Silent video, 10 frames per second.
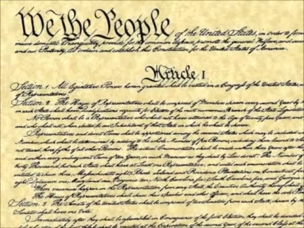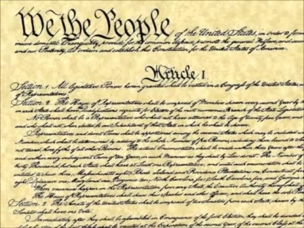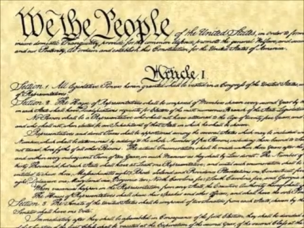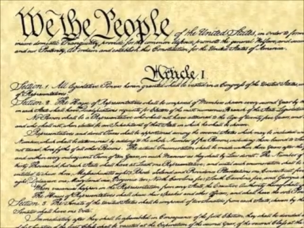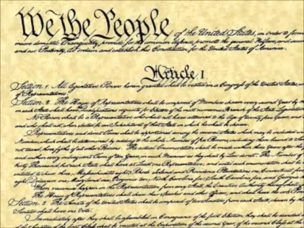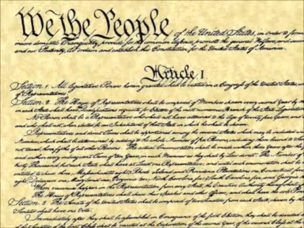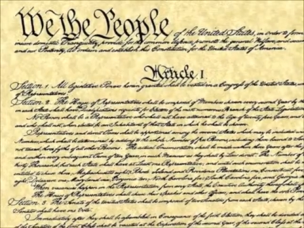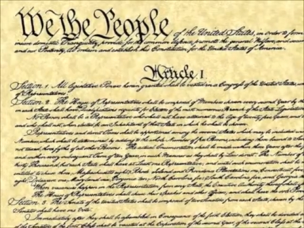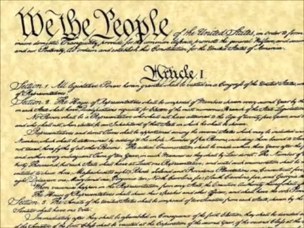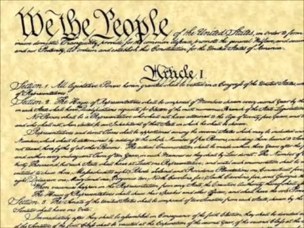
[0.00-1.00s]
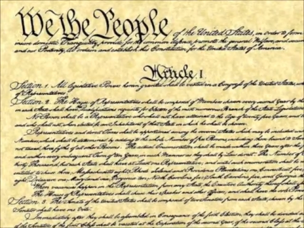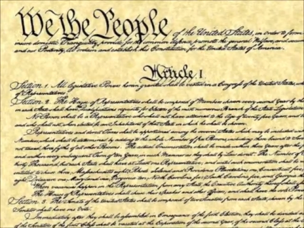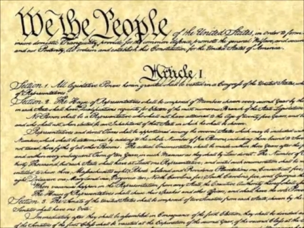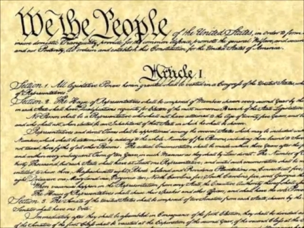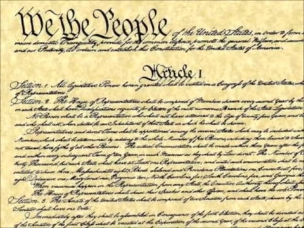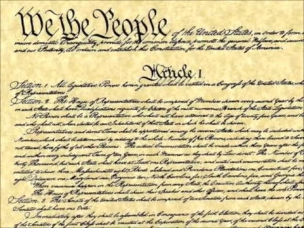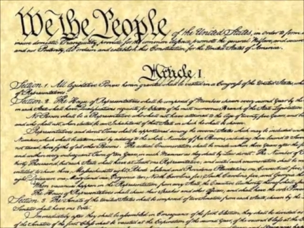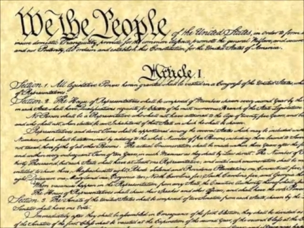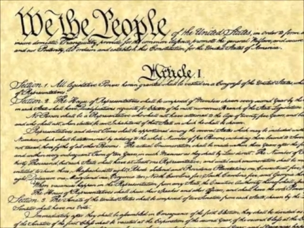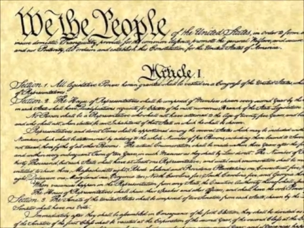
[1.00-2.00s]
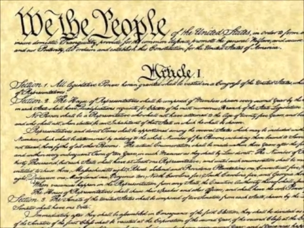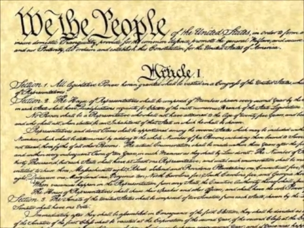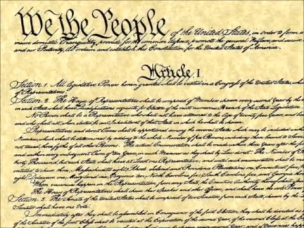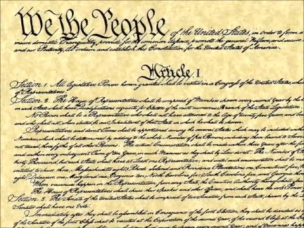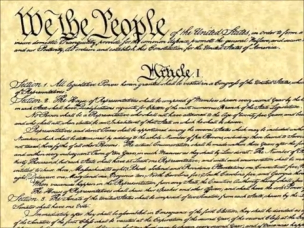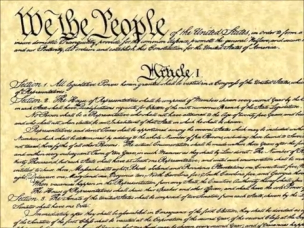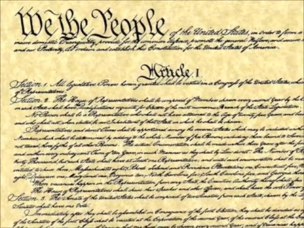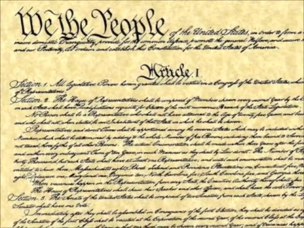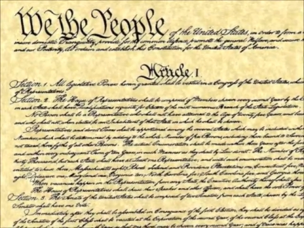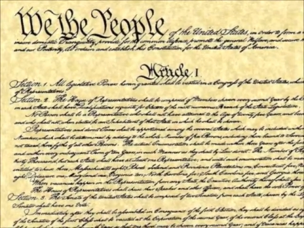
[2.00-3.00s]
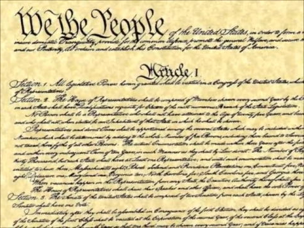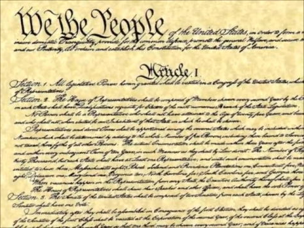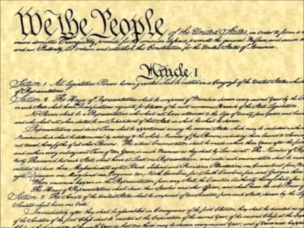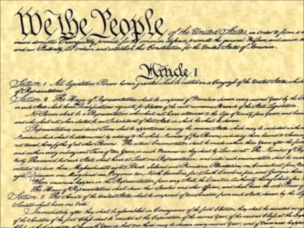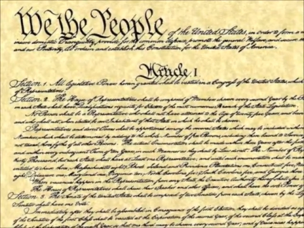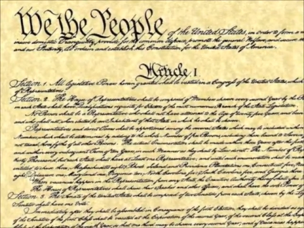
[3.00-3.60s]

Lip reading: No face is visible, so there are no lips to read.